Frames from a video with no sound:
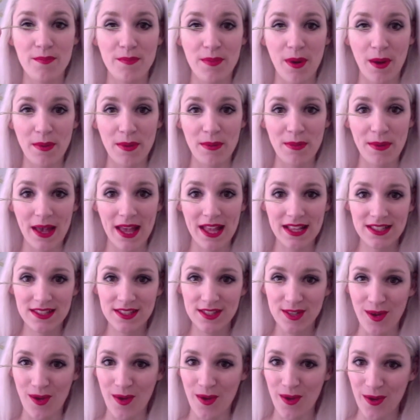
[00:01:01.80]
bobby
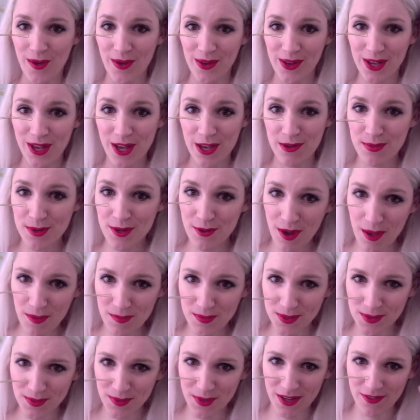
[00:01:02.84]
pins or Kirby
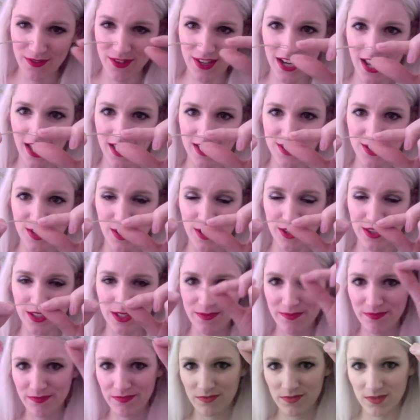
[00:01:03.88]
grips, whatever you like to call
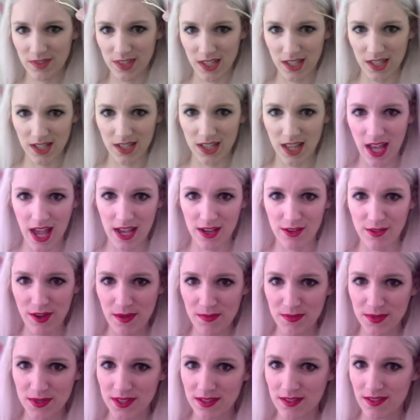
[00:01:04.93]
them, little hair
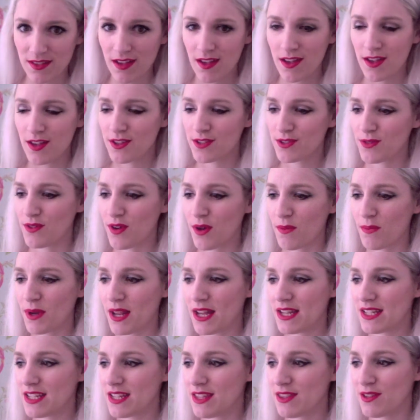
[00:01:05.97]
grips. So we've got
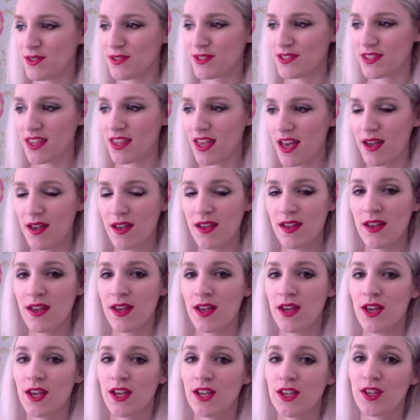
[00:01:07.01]
plenty of those there.
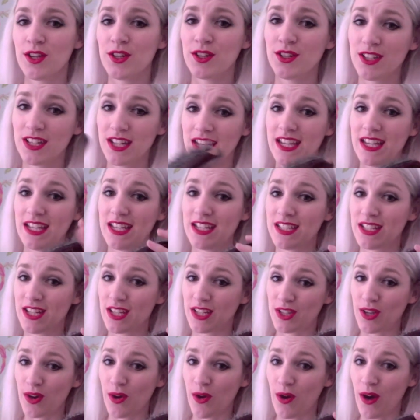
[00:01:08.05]
You're going to need
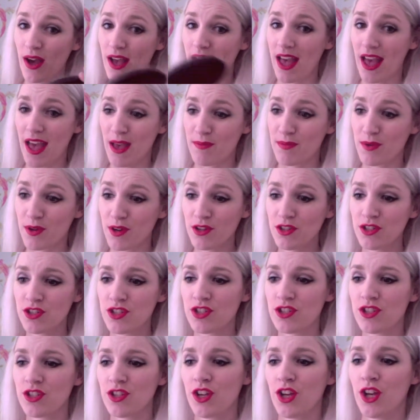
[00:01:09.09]
your
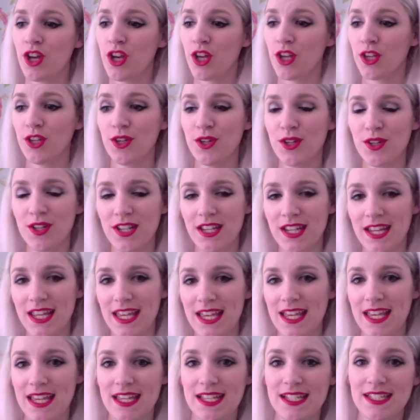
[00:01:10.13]
hairbrush, you're going to
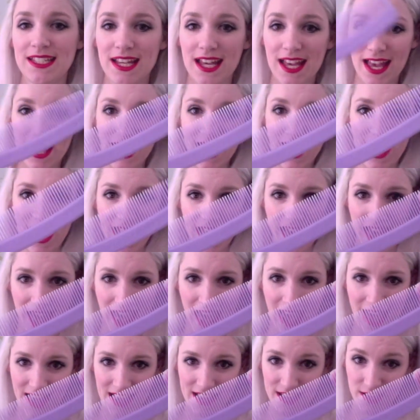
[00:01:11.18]
need a